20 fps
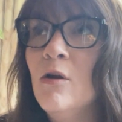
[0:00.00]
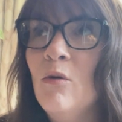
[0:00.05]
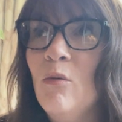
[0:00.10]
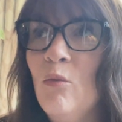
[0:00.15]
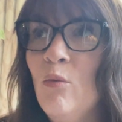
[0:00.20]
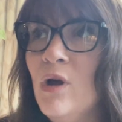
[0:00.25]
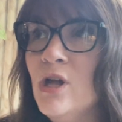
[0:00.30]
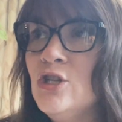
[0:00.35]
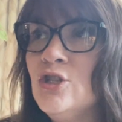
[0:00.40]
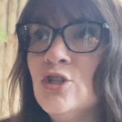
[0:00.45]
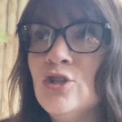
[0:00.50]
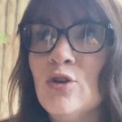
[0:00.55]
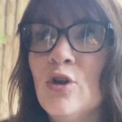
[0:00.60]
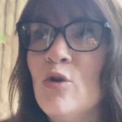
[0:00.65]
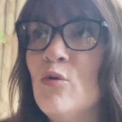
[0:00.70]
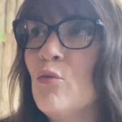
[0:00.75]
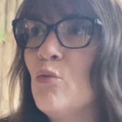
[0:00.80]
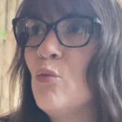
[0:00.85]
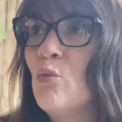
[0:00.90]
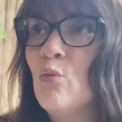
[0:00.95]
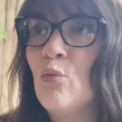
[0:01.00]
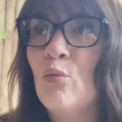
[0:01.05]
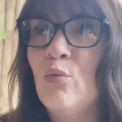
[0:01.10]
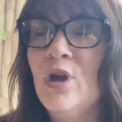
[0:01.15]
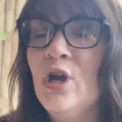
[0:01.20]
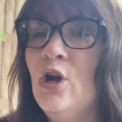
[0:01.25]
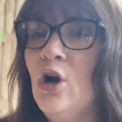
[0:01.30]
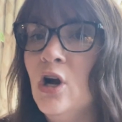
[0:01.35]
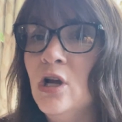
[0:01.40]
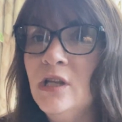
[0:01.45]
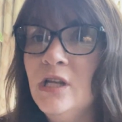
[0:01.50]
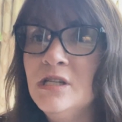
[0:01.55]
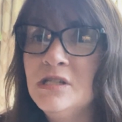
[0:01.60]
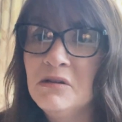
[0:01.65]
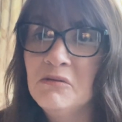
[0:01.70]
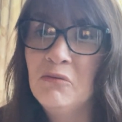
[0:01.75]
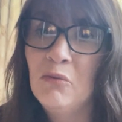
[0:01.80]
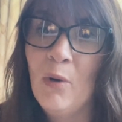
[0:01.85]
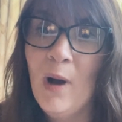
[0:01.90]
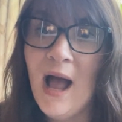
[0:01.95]
which regardless
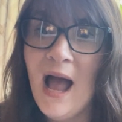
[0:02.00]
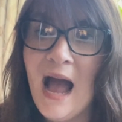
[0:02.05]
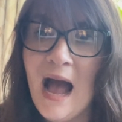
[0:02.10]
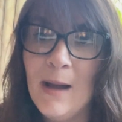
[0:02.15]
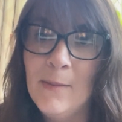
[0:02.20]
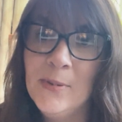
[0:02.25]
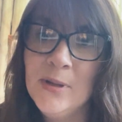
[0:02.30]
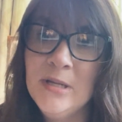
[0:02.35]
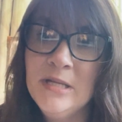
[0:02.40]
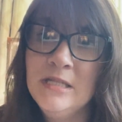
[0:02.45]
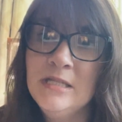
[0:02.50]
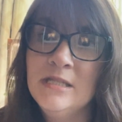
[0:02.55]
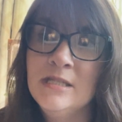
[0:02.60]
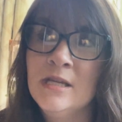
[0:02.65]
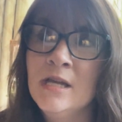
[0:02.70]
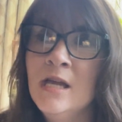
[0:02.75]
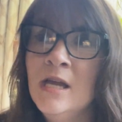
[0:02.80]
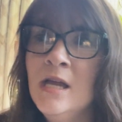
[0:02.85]
of what happens,